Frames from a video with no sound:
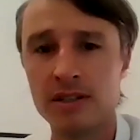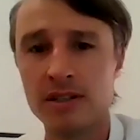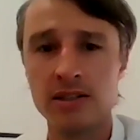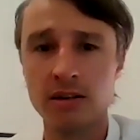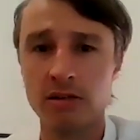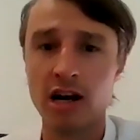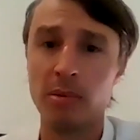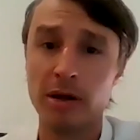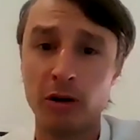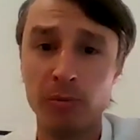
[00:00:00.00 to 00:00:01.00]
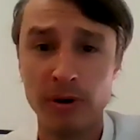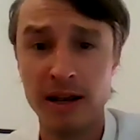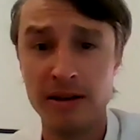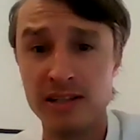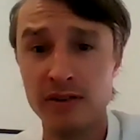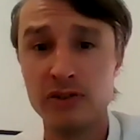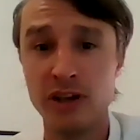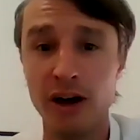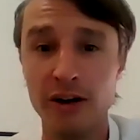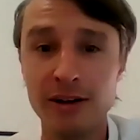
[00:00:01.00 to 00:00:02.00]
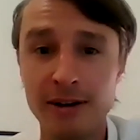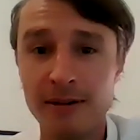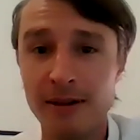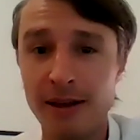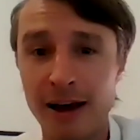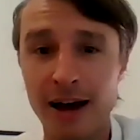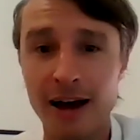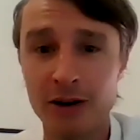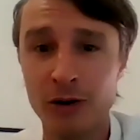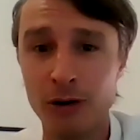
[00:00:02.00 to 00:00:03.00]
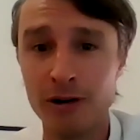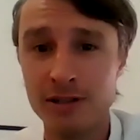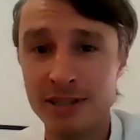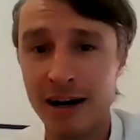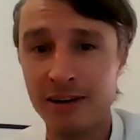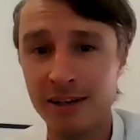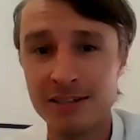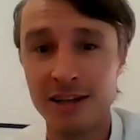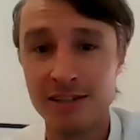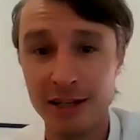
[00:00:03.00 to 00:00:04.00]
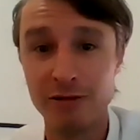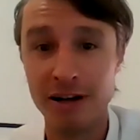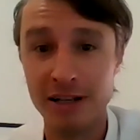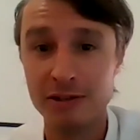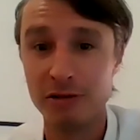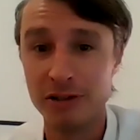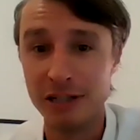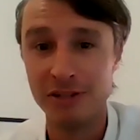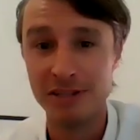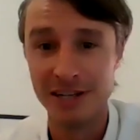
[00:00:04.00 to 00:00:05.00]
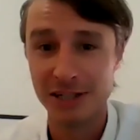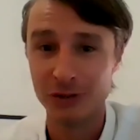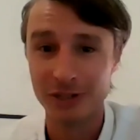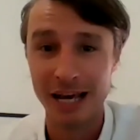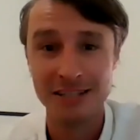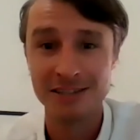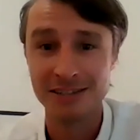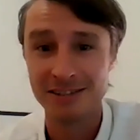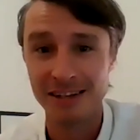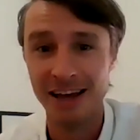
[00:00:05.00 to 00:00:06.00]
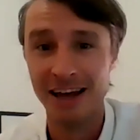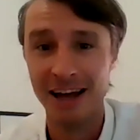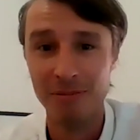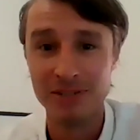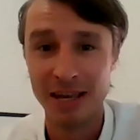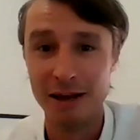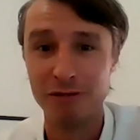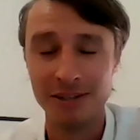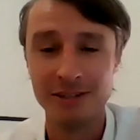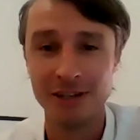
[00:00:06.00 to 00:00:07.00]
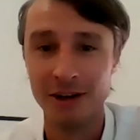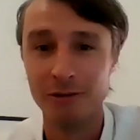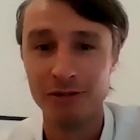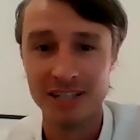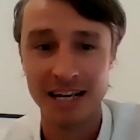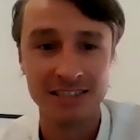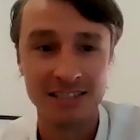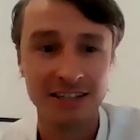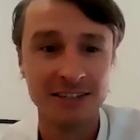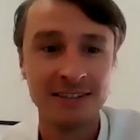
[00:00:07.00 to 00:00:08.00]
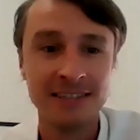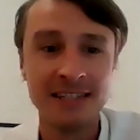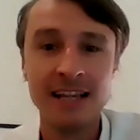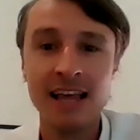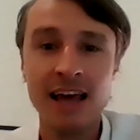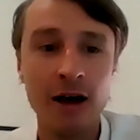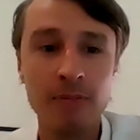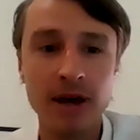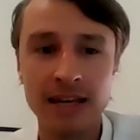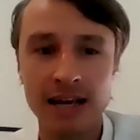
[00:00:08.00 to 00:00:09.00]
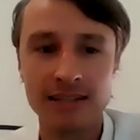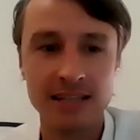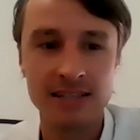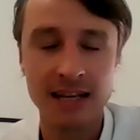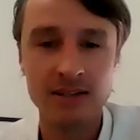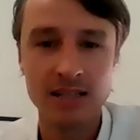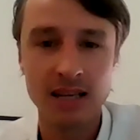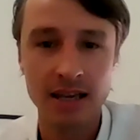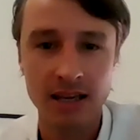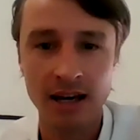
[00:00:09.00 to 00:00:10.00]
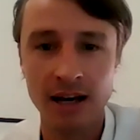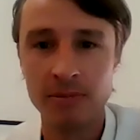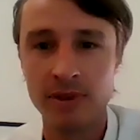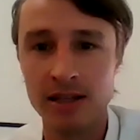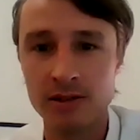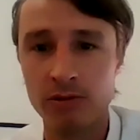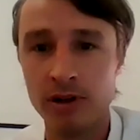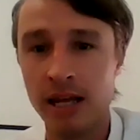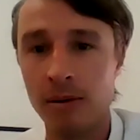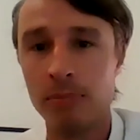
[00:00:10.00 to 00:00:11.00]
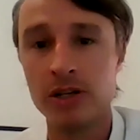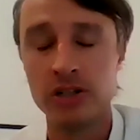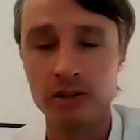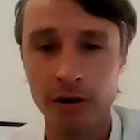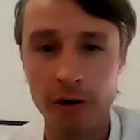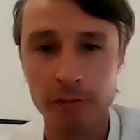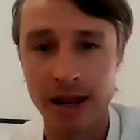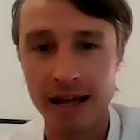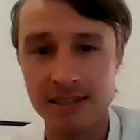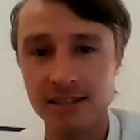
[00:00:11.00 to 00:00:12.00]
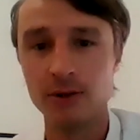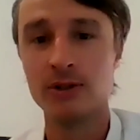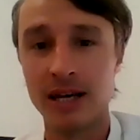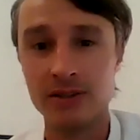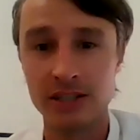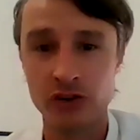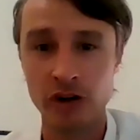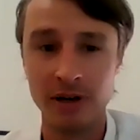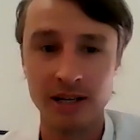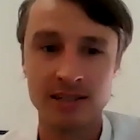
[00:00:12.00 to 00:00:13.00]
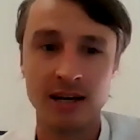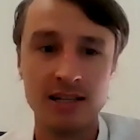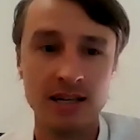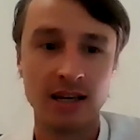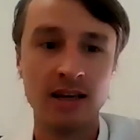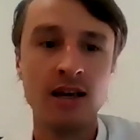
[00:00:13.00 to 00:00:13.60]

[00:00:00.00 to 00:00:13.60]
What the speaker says: It sounds incredibly comprehensive. So Accor and Saudi are certainly ready to receive international guests safely. So fantastic. And as it sounds like there's really ambitious growth plans. It all sounds extremely exciting.